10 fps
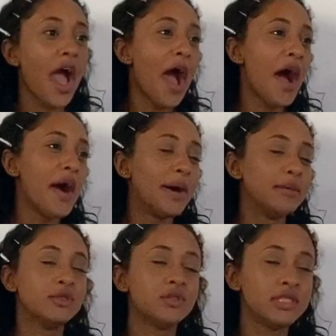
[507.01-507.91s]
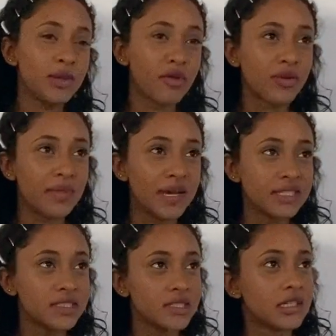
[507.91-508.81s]
So stay away from
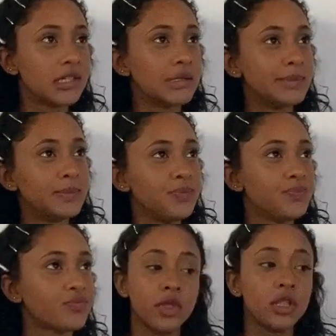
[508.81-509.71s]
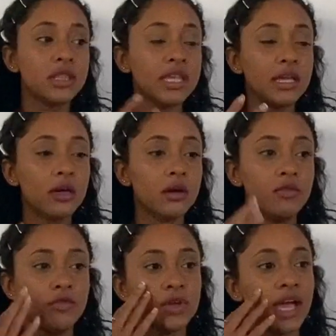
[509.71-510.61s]
that. Think
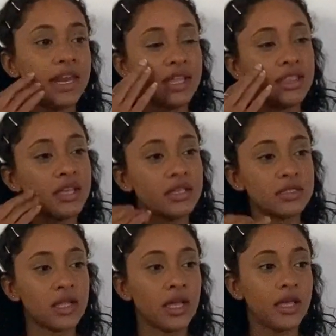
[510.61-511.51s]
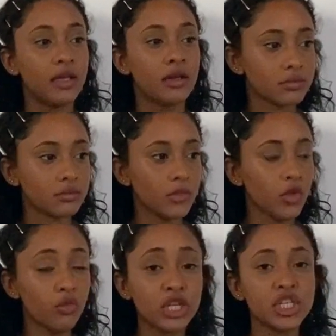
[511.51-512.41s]
of getting things like
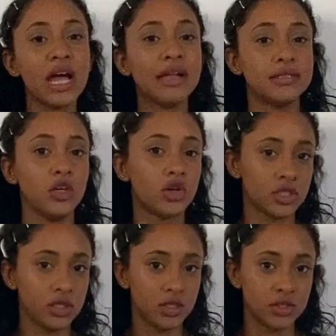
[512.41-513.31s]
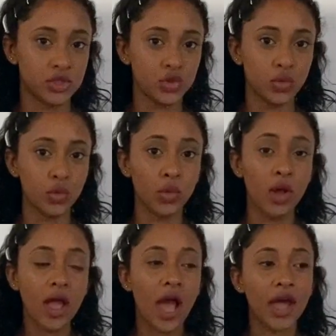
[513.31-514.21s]
rich in antioxidants. So
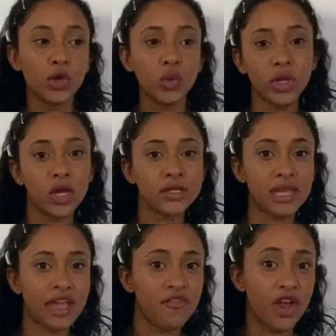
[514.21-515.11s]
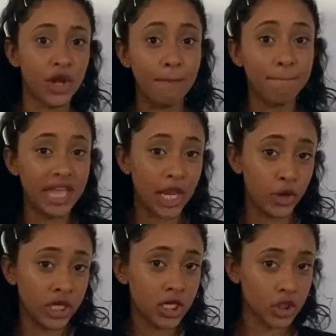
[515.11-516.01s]
I know we aren't like a very
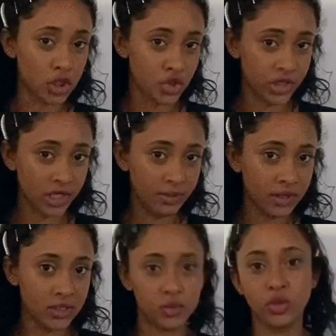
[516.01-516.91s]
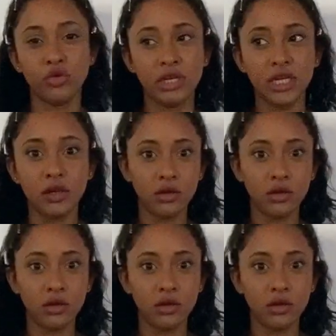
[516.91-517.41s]
berry country because we don't really